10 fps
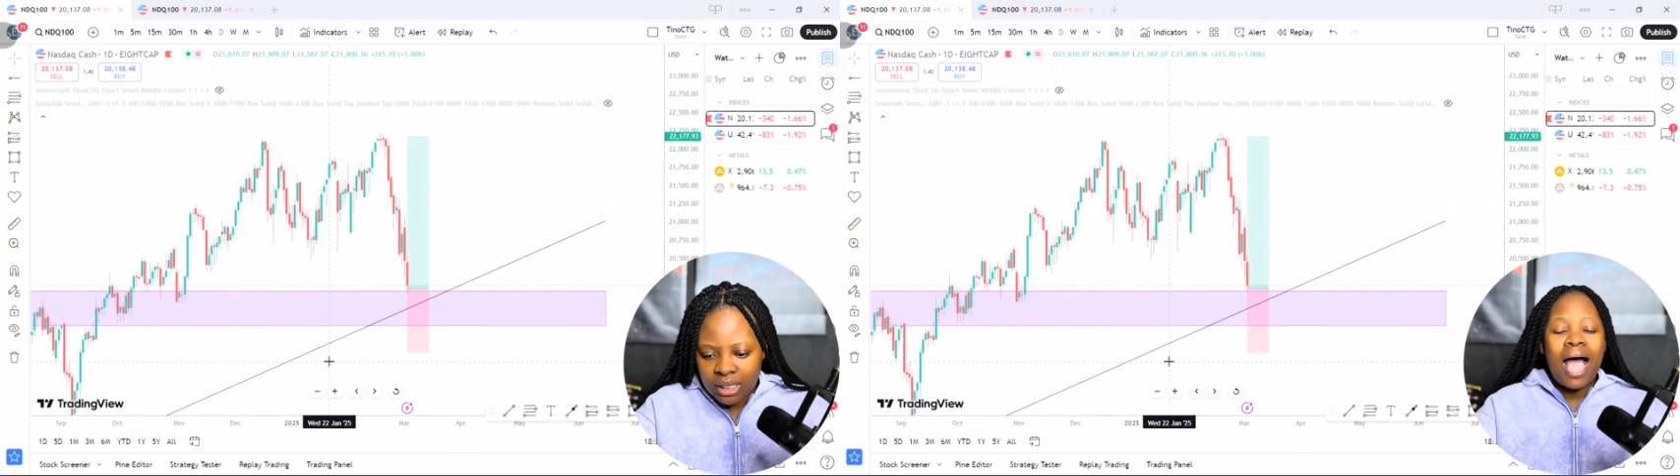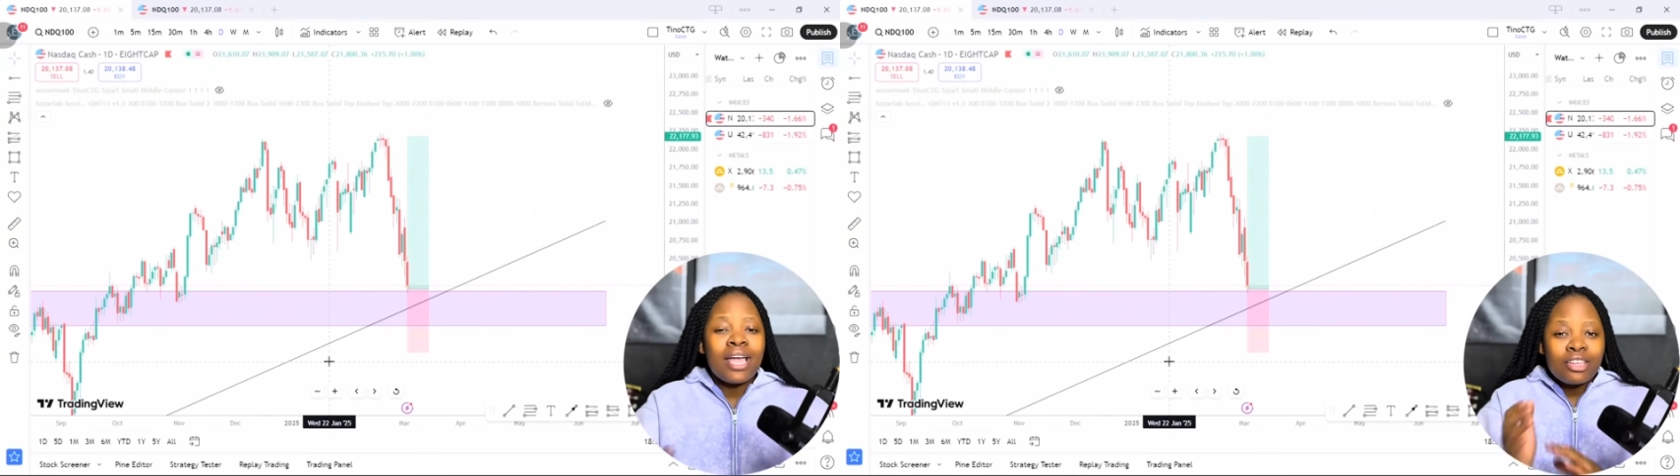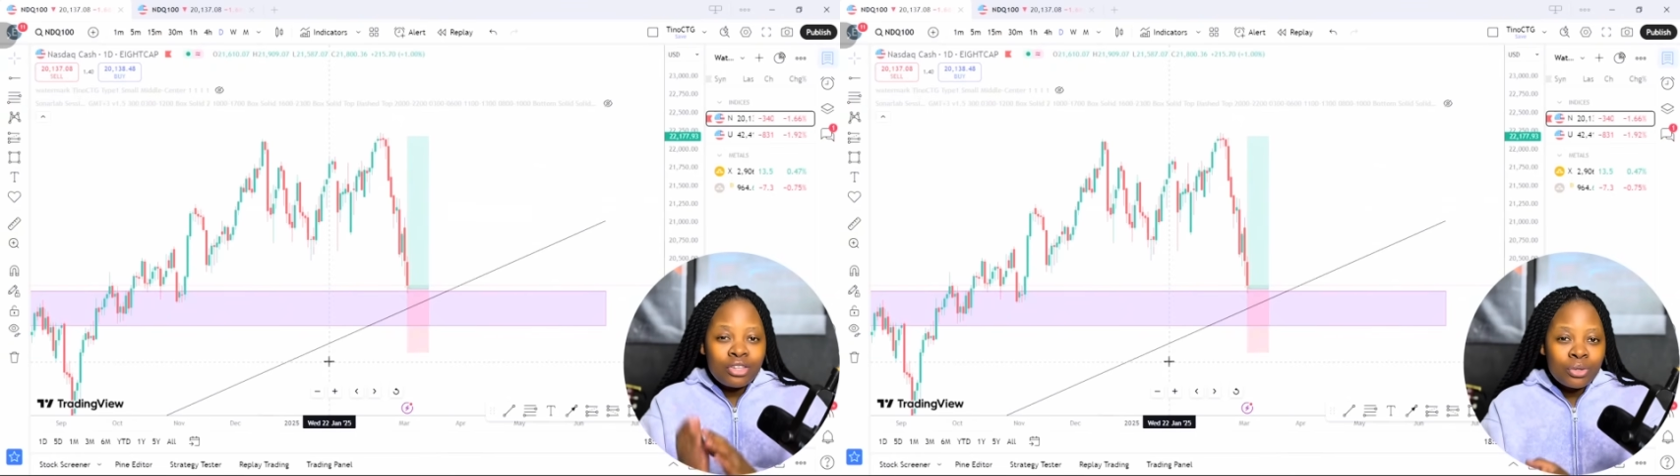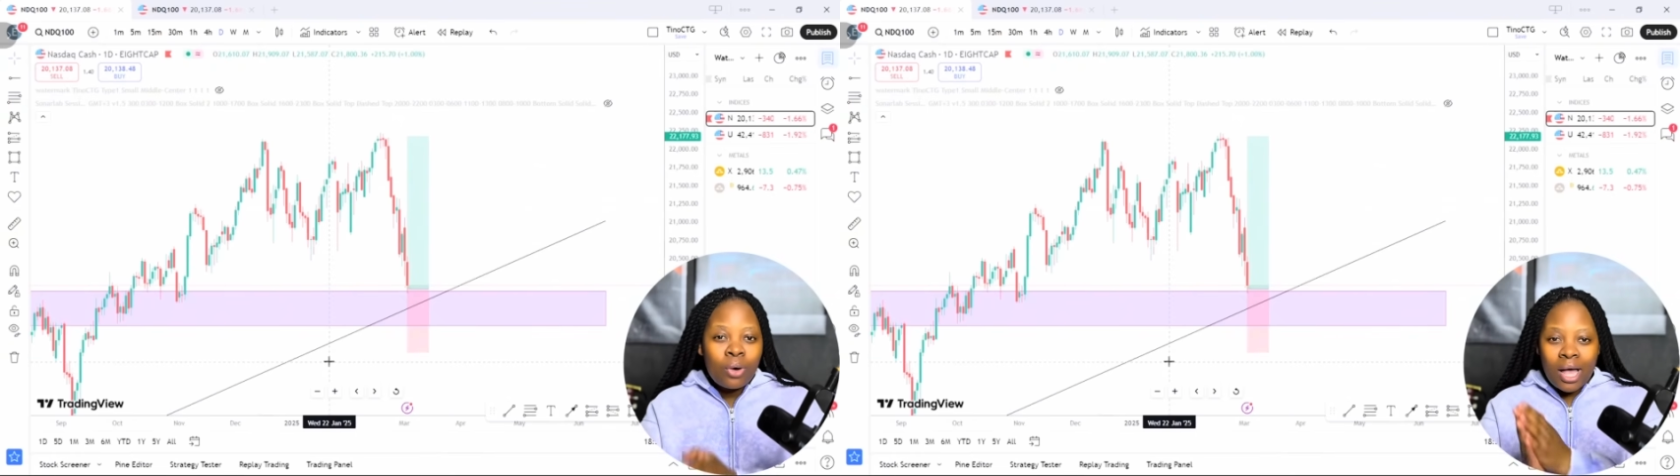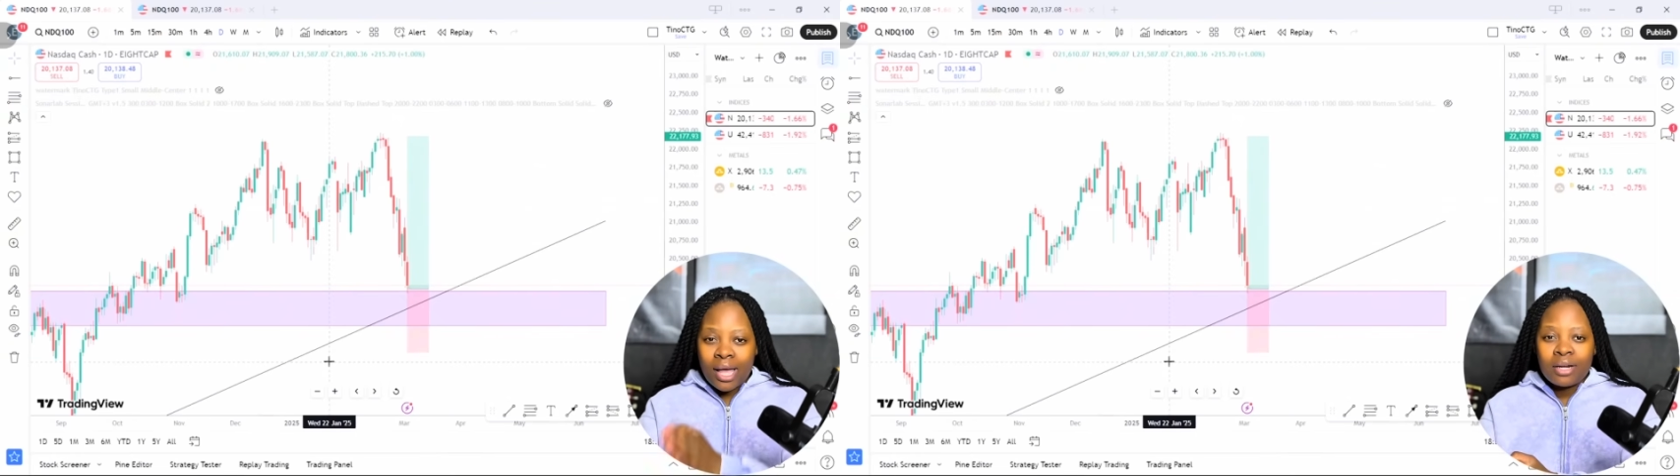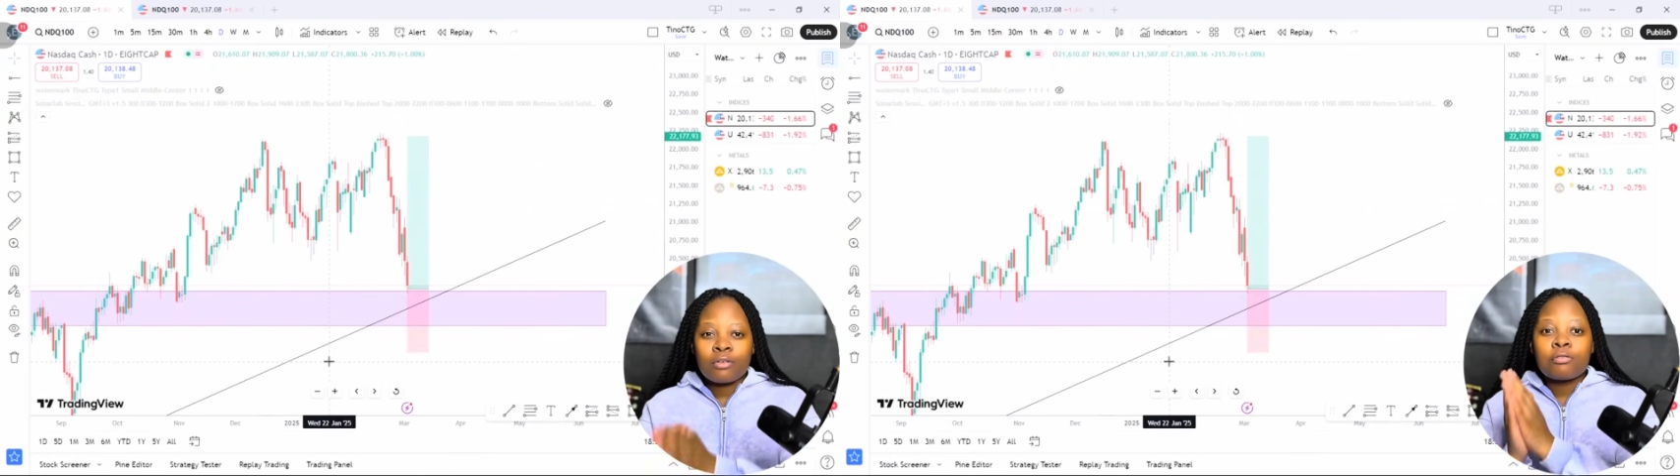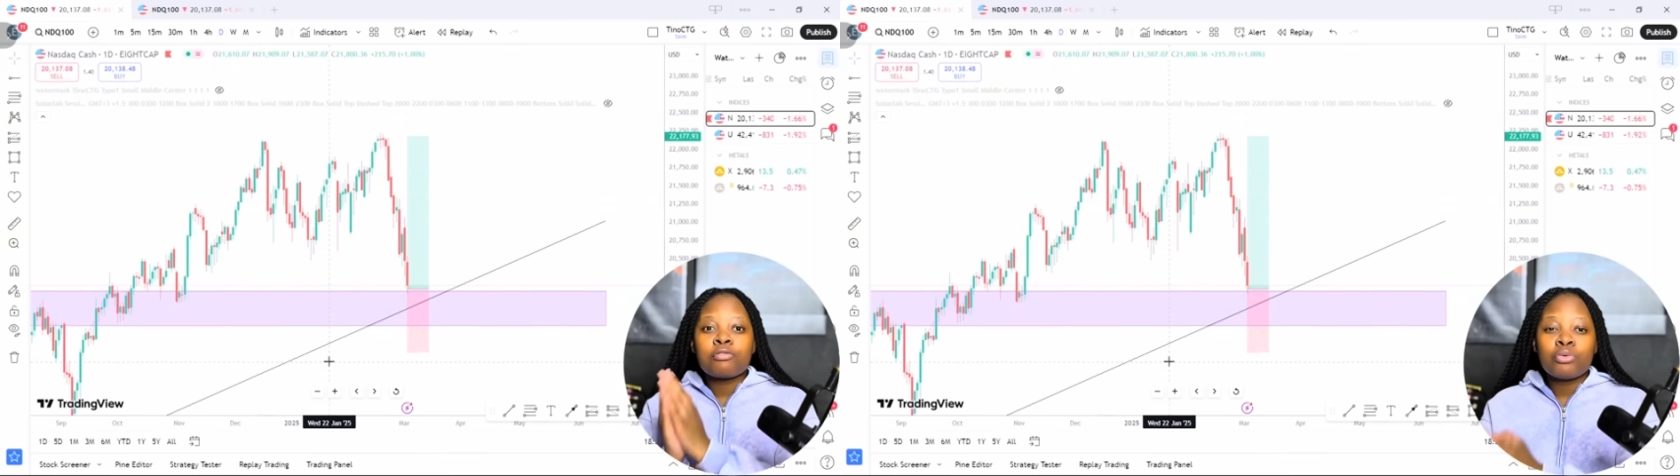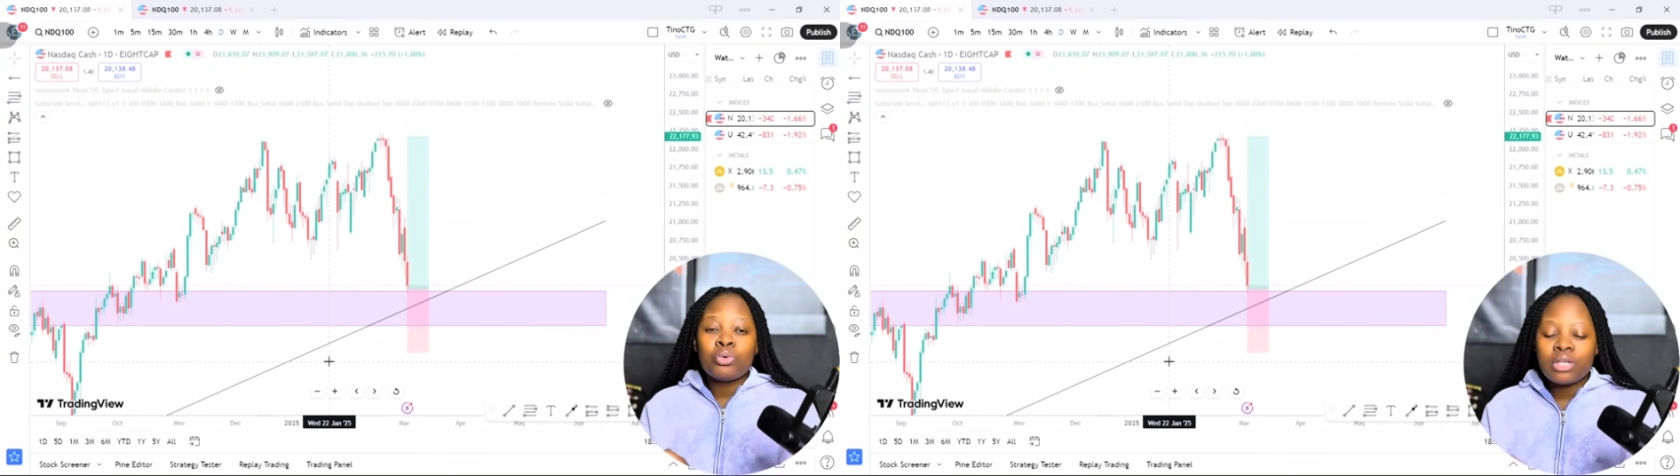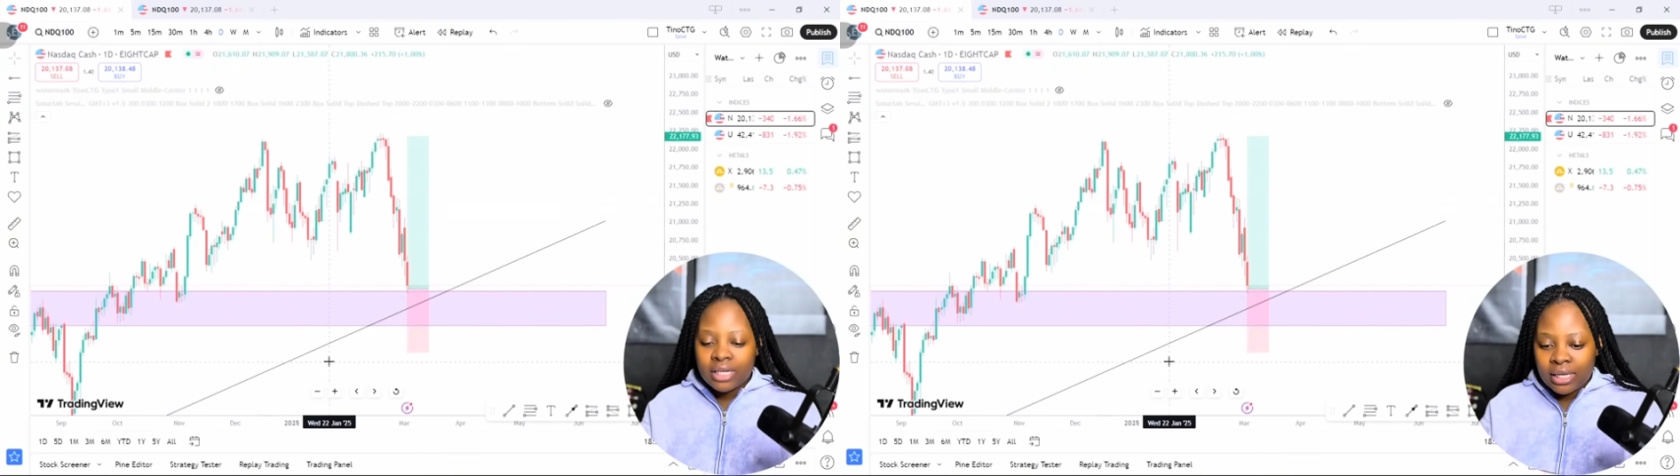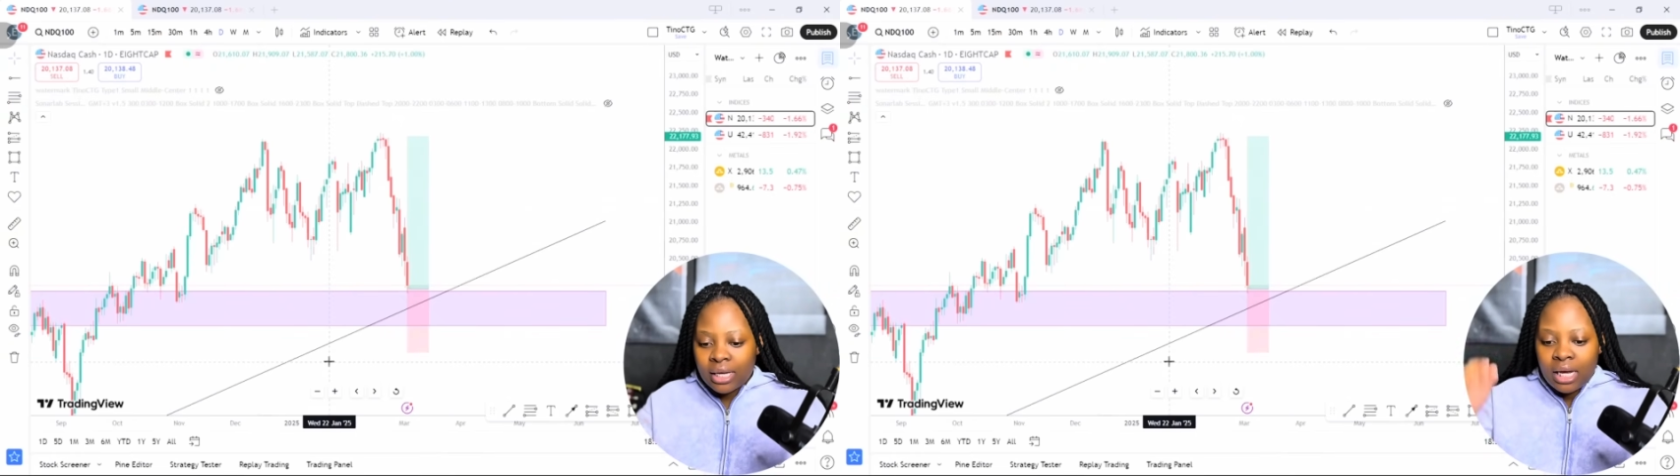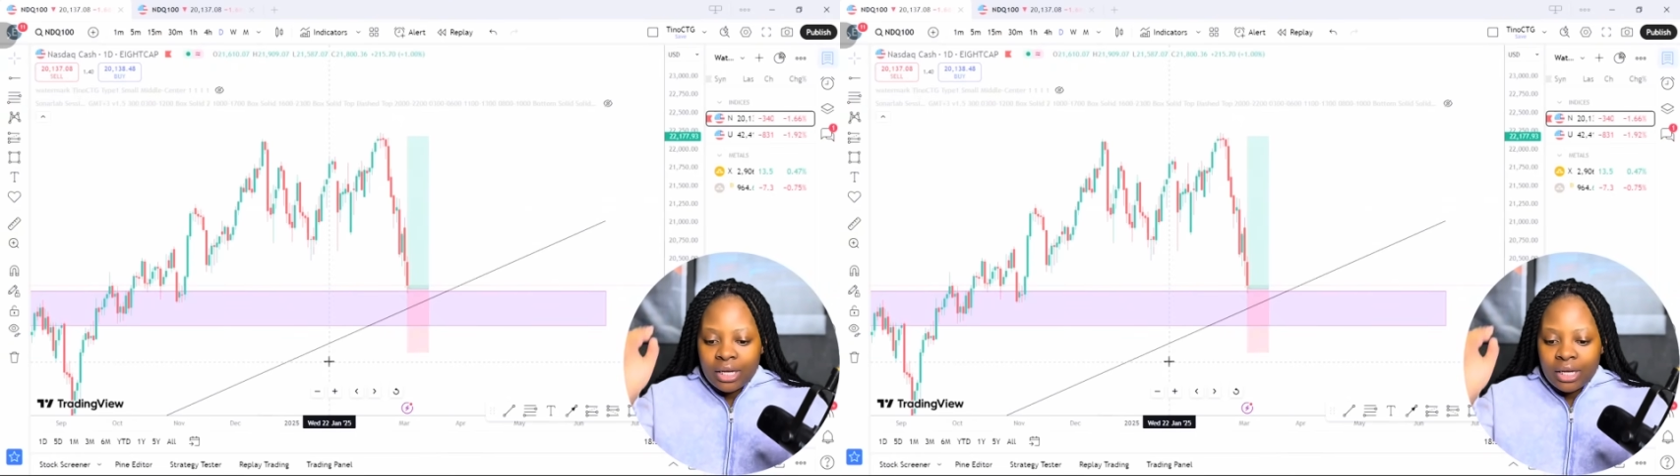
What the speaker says: I knew I hadn't fully,